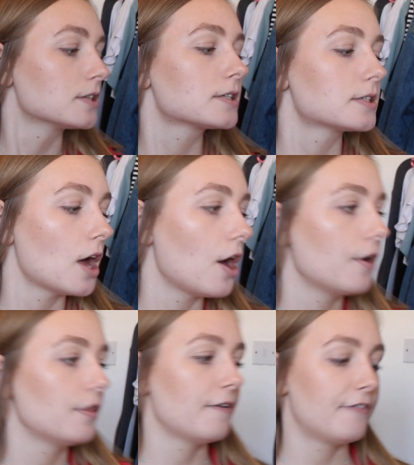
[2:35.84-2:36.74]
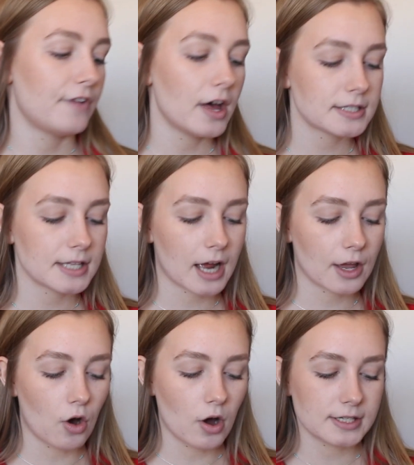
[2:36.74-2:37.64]
So the first thing
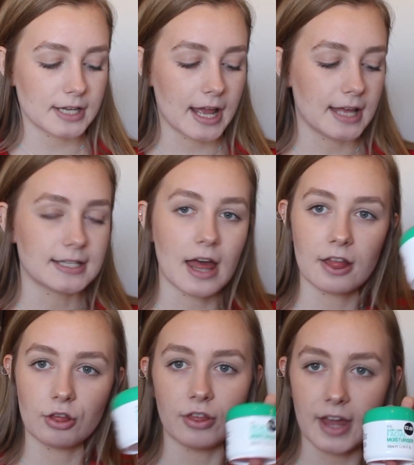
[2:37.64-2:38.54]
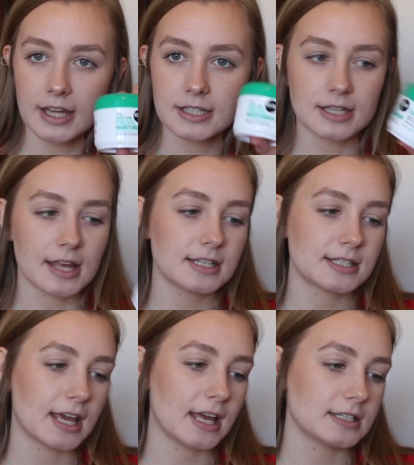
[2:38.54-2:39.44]
I got is this.
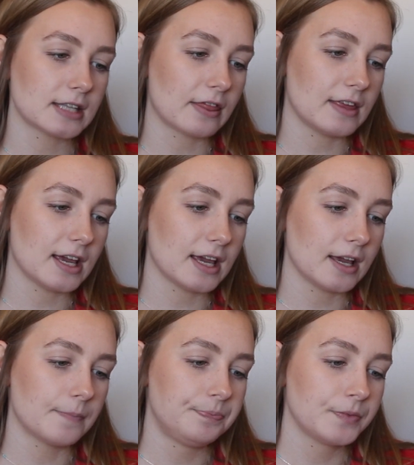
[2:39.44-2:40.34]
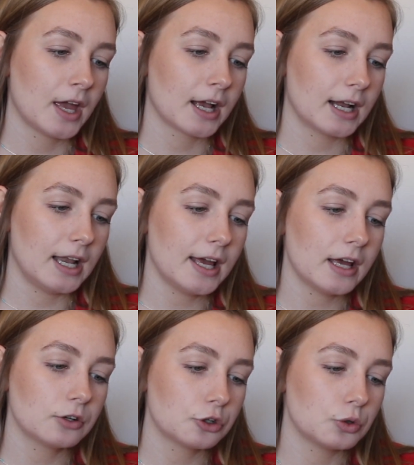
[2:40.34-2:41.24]
This is the
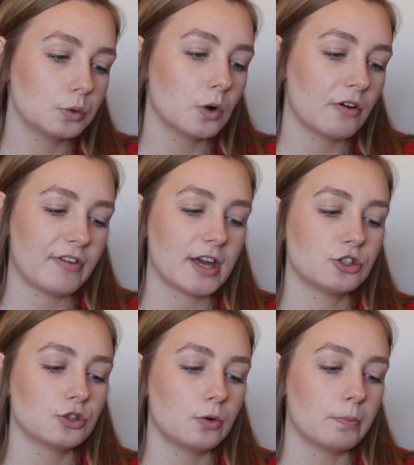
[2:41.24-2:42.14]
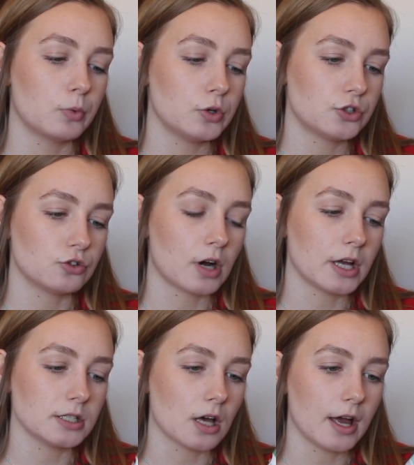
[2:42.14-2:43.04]
Clear and Cool Facial
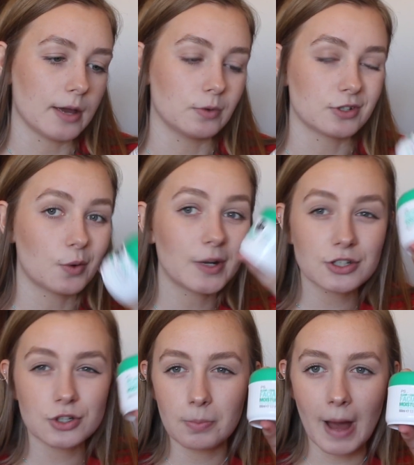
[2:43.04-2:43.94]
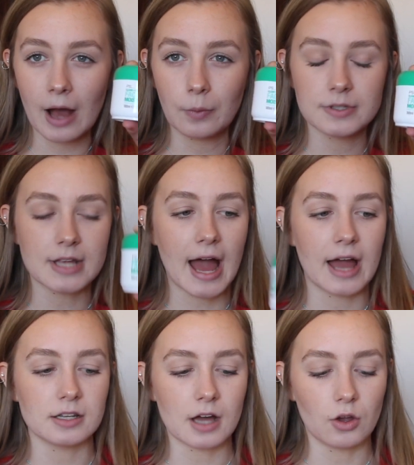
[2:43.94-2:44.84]
Moisturiser. It was only £2
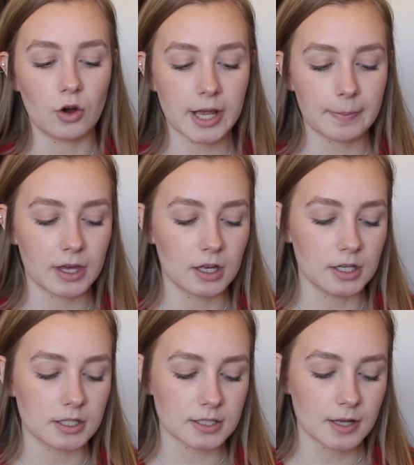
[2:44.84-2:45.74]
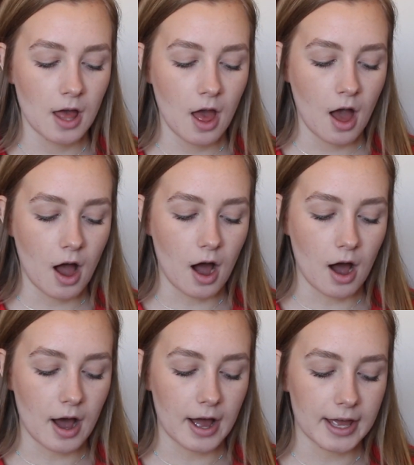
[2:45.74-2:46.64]
and I got it because
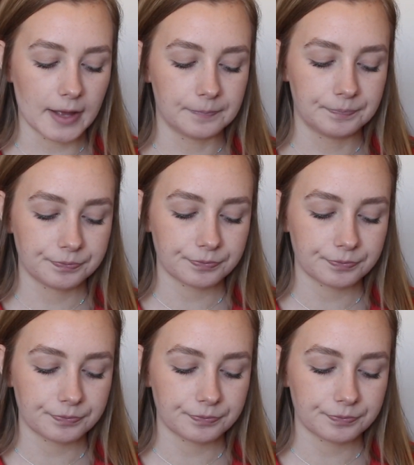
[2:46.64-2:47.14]
I